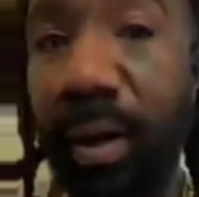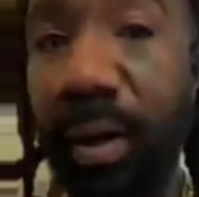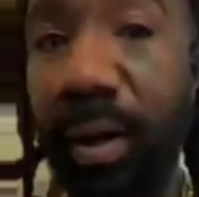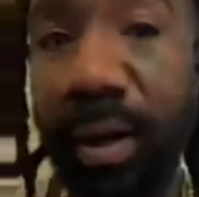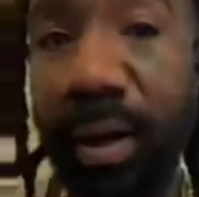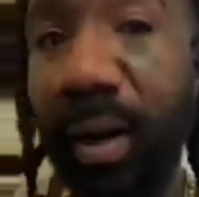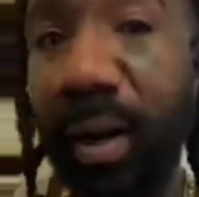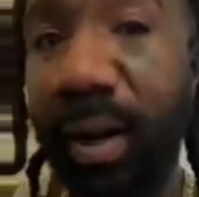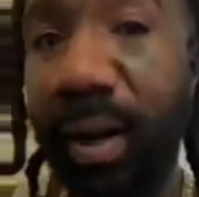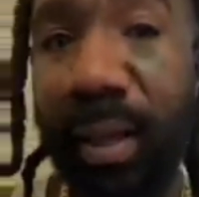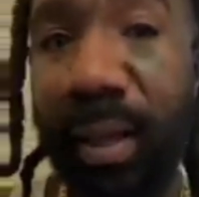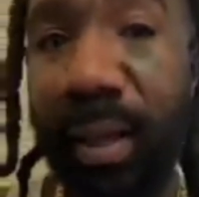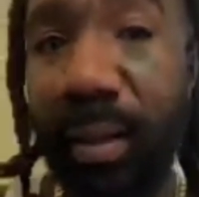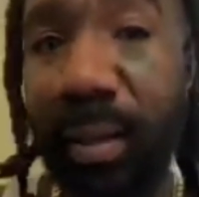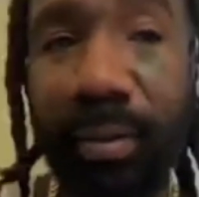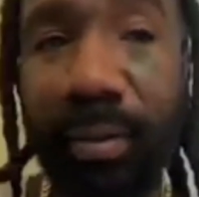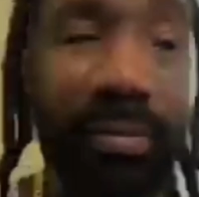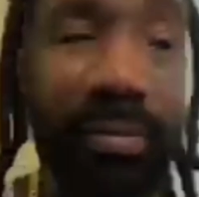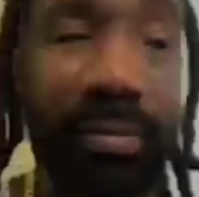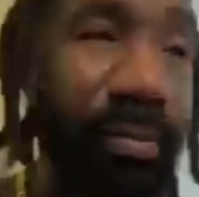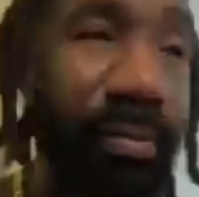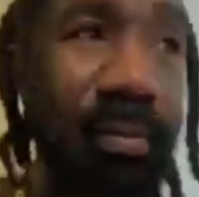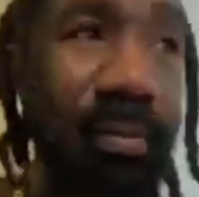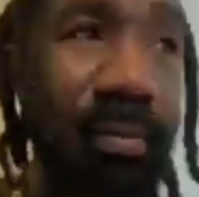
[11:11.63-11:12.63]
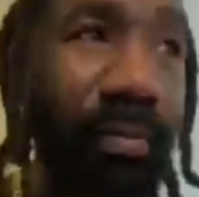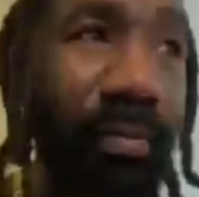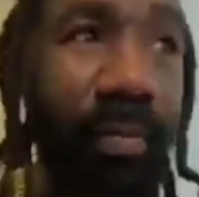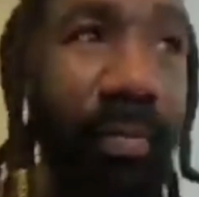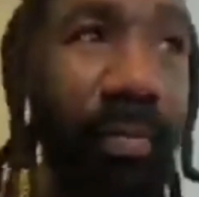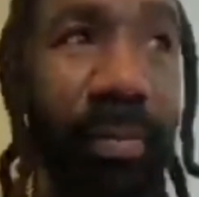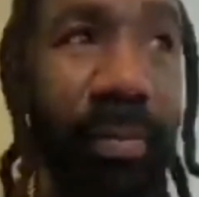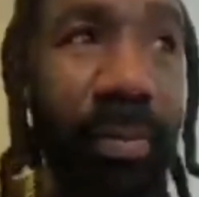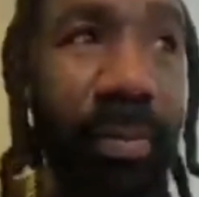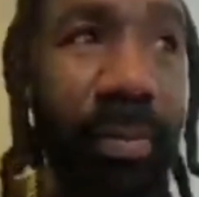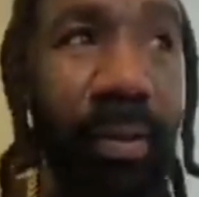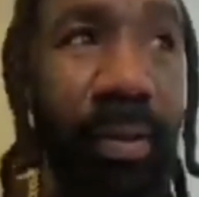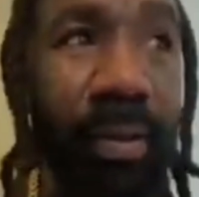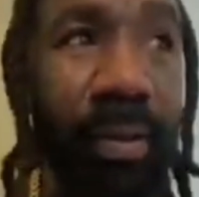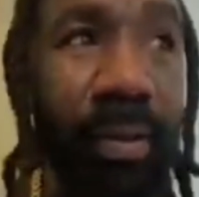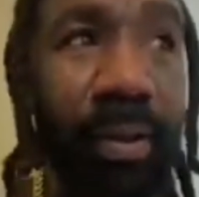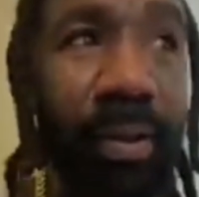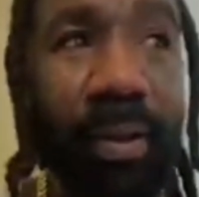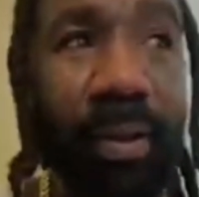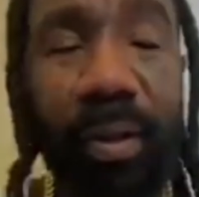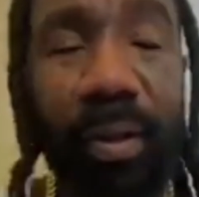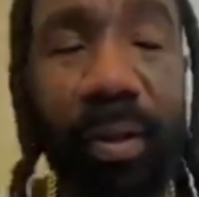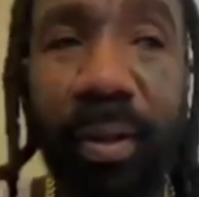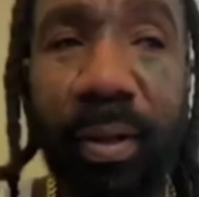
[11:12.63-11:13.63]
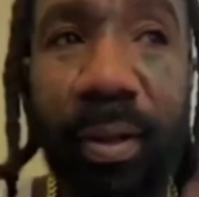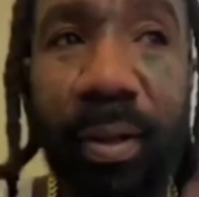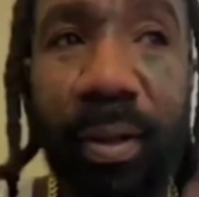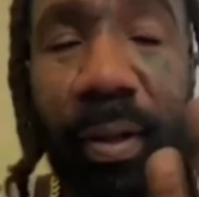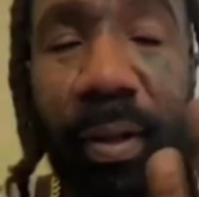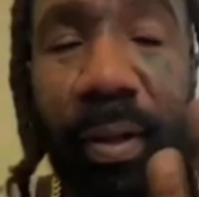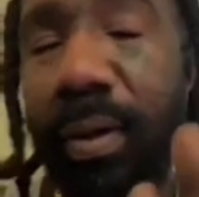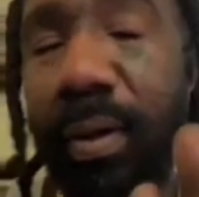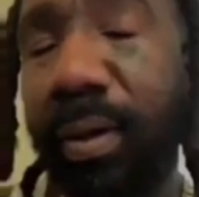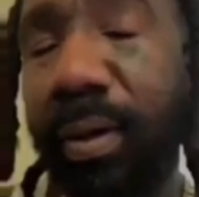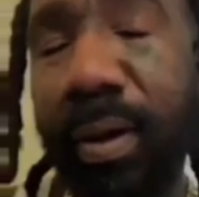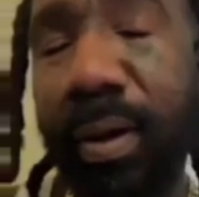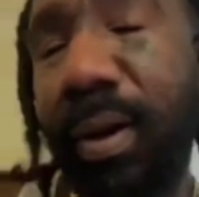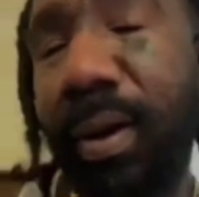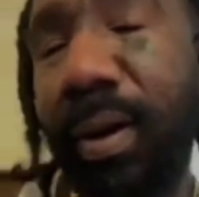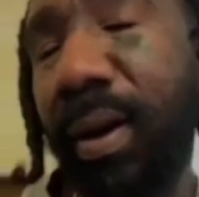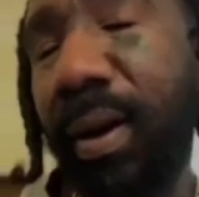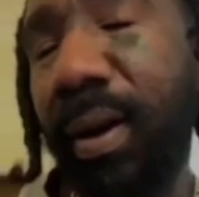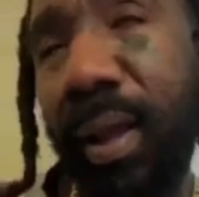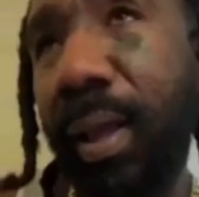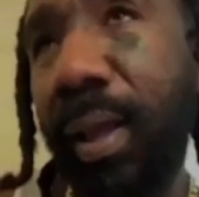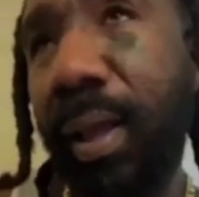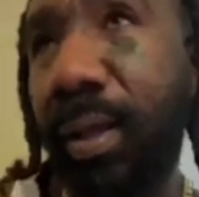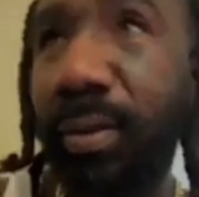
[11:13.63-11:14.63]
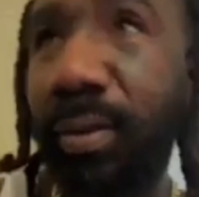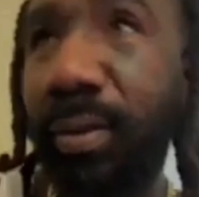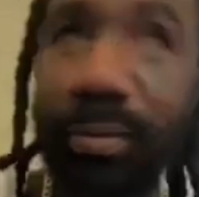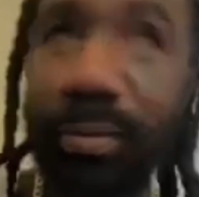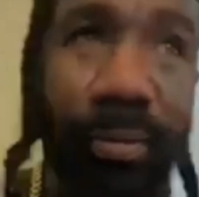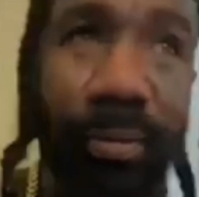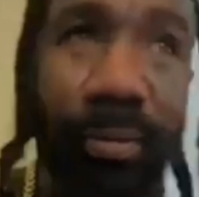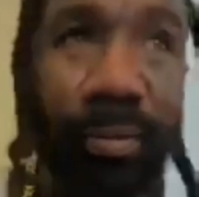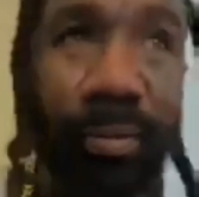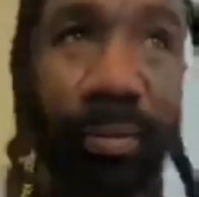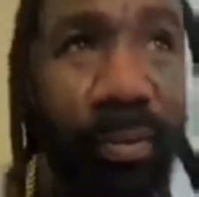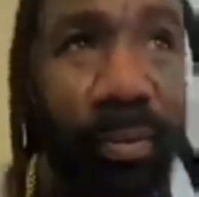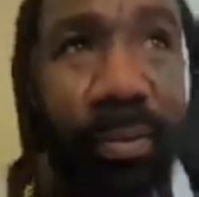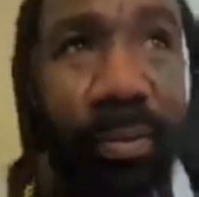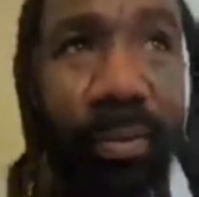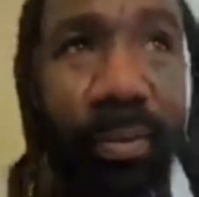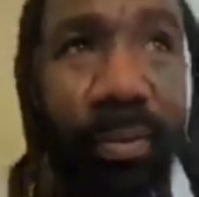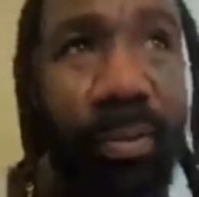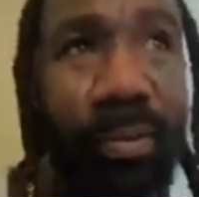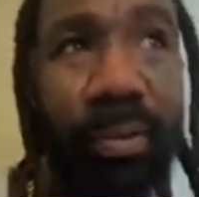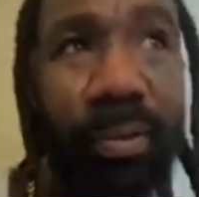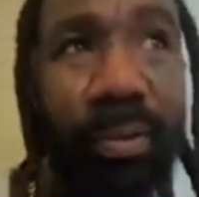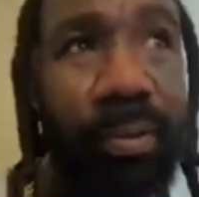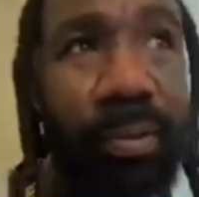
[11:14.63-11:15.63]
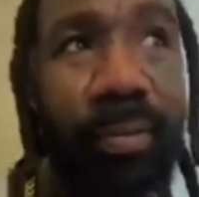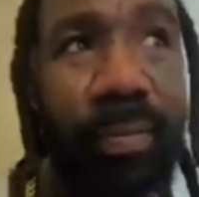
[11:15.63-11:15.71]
ring, ring,